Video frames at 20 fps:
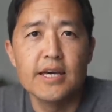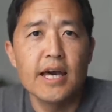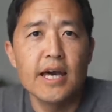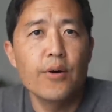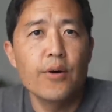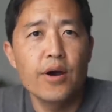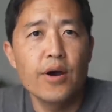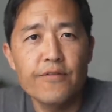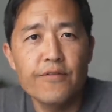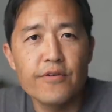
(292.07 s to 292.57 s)

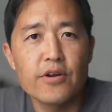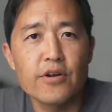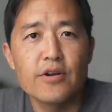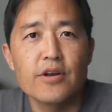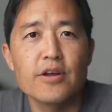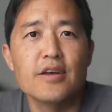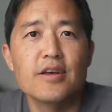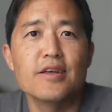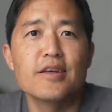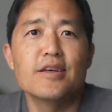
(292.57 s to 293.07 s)
However,
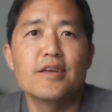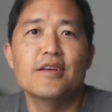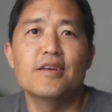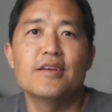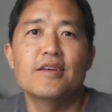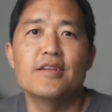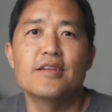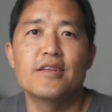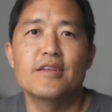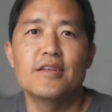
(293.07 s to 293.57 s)

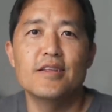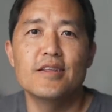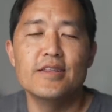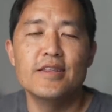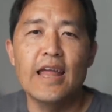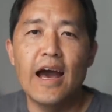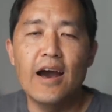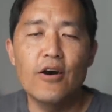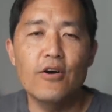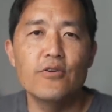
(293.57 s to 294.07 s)

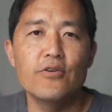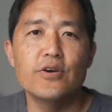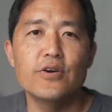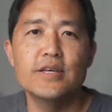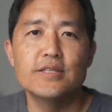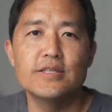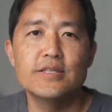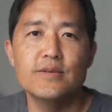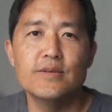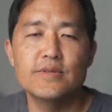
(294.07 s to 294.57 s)
now it
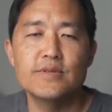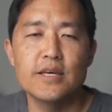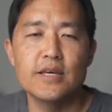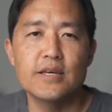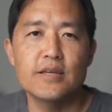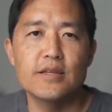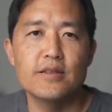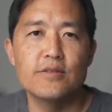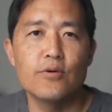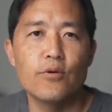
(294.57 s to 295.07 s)
seems
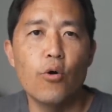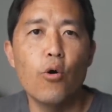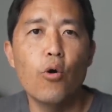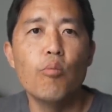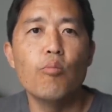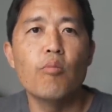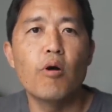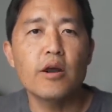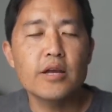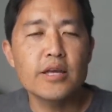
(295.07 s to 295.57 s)
like the whole
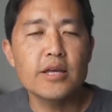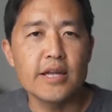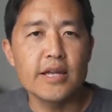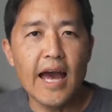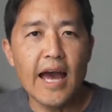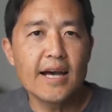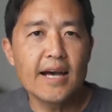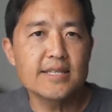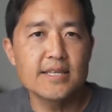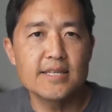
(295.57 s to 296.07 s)
market
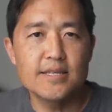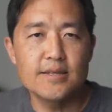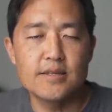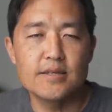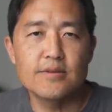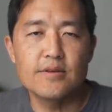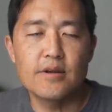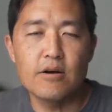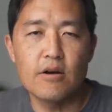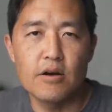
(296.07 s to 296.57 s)

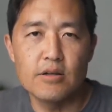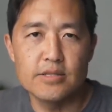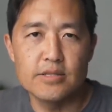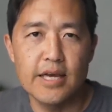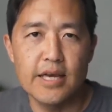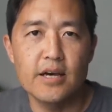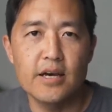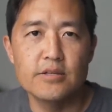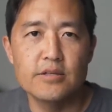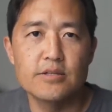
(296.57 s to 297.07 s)
hasn't gone
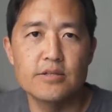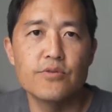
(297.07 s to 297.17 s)
down.